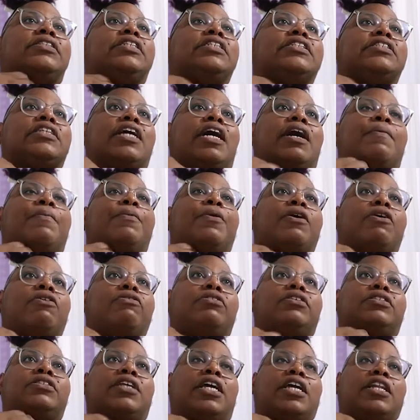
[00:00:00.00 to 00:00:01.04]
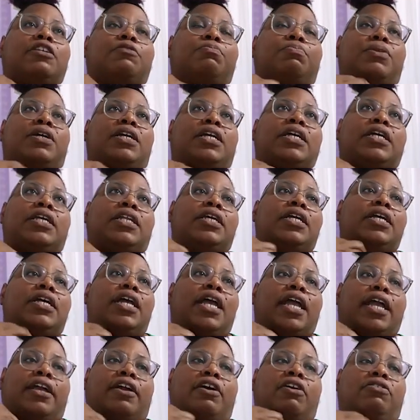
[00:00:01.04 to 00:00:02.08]
this time Golden State is playing
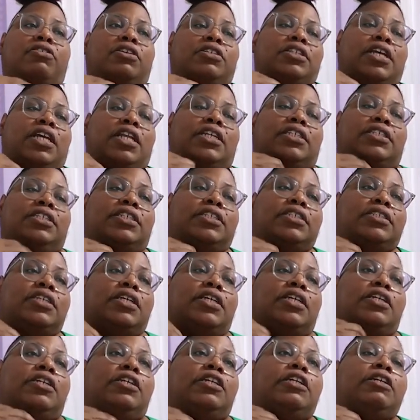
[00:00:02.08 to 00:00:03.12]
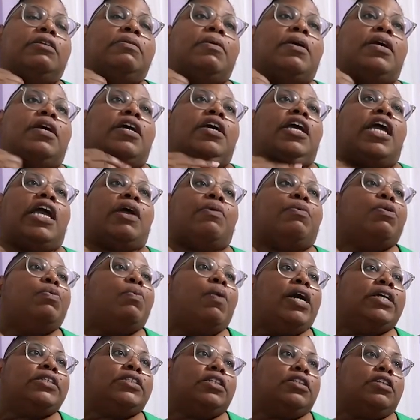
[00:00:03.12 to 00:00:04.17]
and Golden State is his team, and we
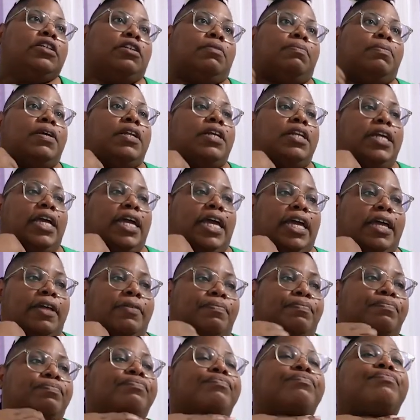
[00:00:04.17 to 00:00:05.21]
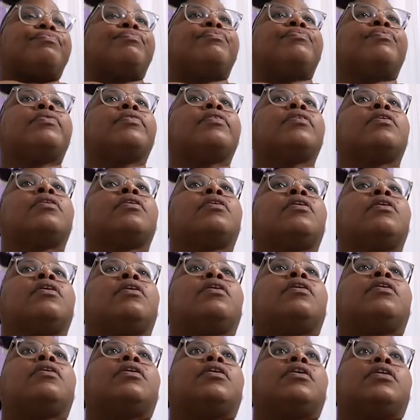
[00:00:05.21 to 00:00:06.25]
watched a little bit of that.
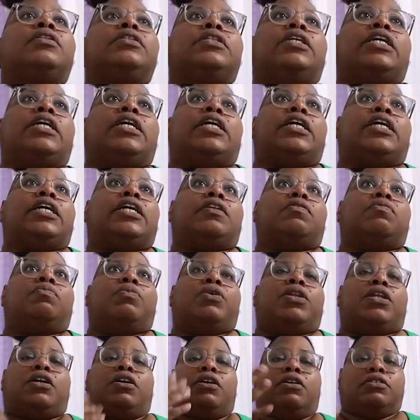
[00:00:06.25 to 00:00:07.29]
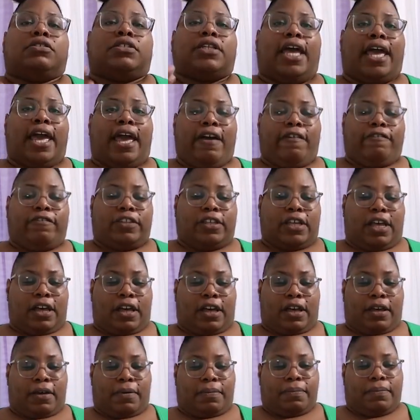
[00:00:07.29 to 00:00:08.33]
Then when it goes to
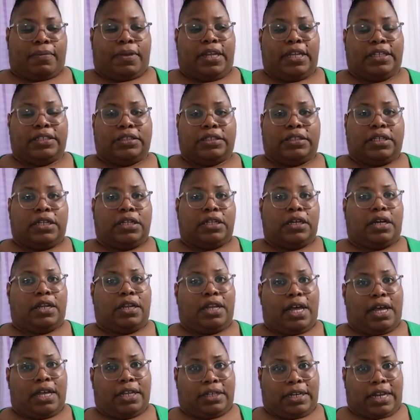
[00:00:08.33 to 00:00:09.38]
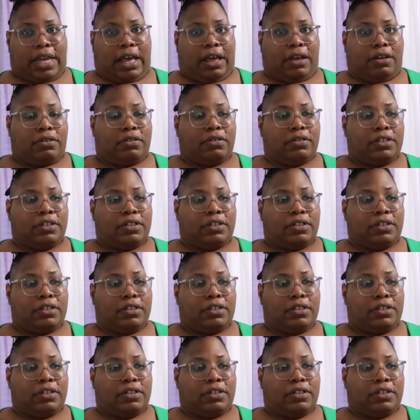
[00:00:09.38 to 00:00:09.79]
halftime, it's 10 o'clock now.